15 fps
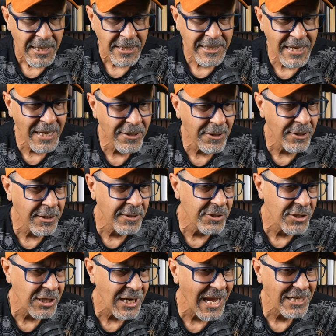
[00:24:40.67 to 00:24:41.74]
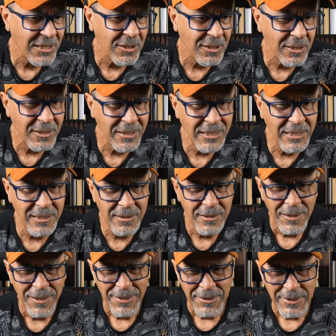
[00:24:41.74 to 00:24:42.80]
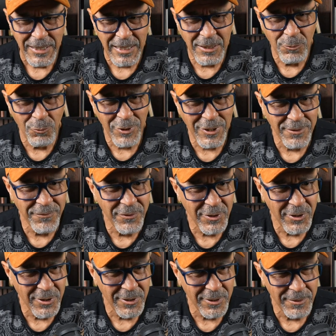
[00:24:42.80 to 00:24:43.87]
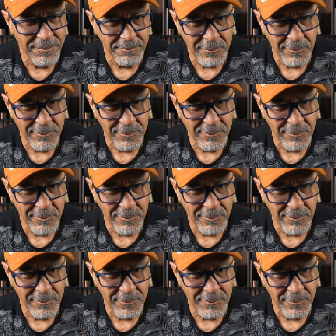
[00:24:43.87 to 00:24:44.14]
Yeah, nerd. She actually, in one of her,